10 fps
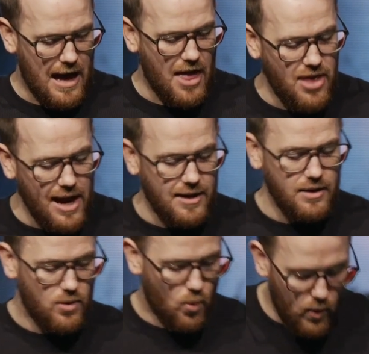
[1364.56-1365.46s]
And
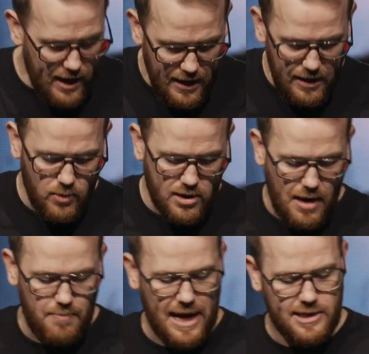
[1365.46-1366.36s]
then we will
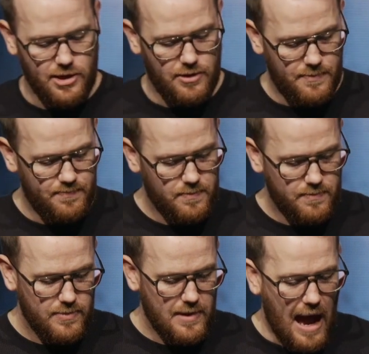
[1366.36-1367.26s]
come back to you.
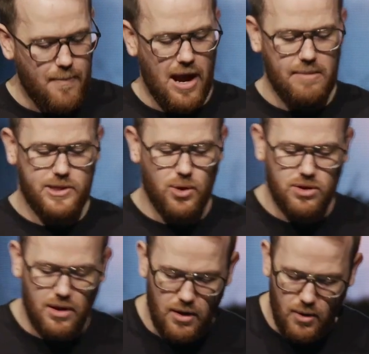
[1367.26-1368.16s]
Abraham
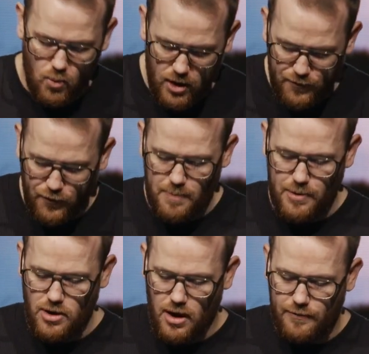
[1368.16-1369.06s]
took the wood for the
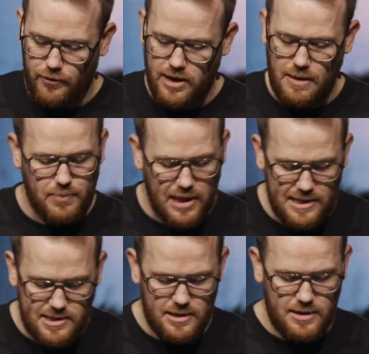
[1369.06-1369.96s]
burnt offering and
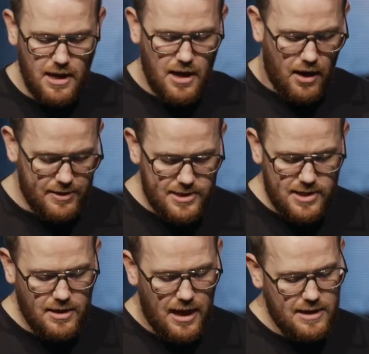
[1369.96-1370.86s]
placed it on his
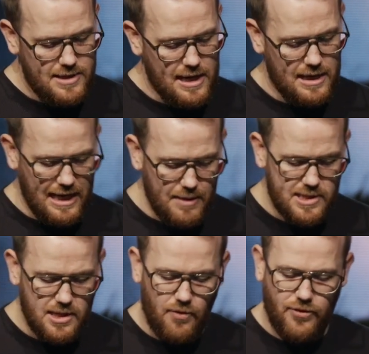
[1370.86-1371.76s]
son Isaac, and he
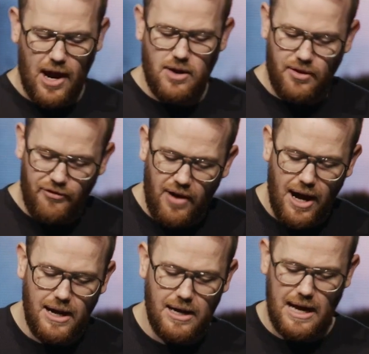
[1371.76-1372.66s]
himself carried the
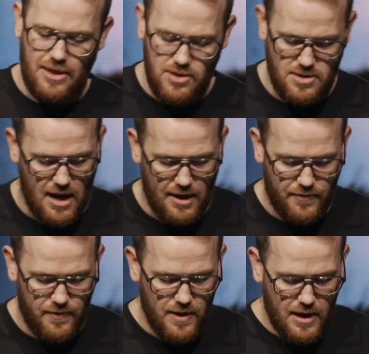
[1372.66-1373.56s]
fire and the
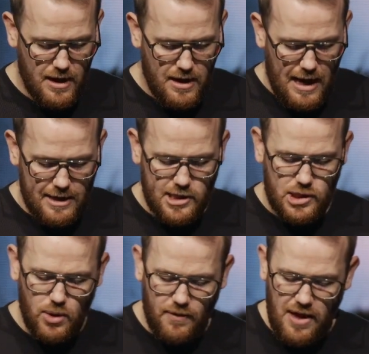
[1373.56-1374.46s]
knife. As the
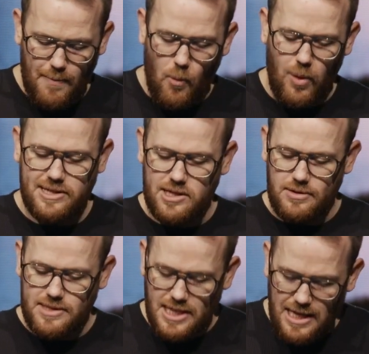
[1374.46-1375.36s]
two of them went
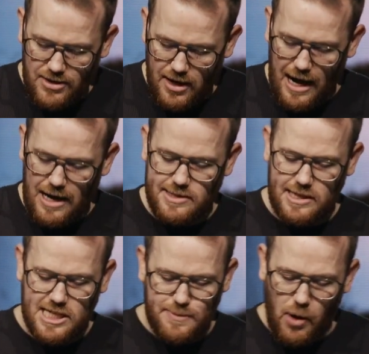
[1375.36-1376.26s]
on together,
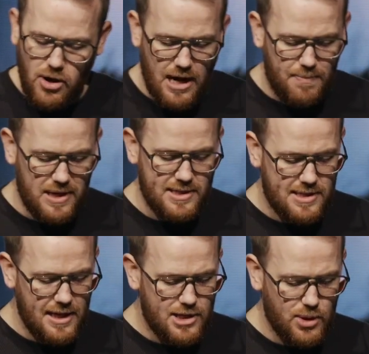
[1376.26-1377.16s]
Isaac spoke up and
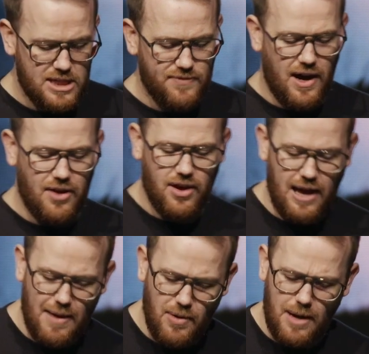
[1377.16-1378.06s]
said to his father,
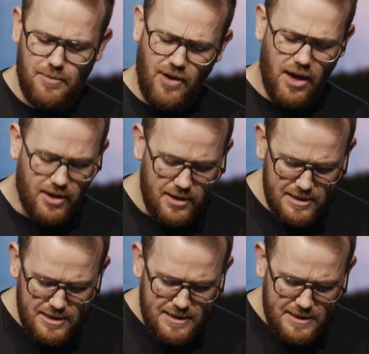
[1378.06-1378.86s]
Abraham, Father,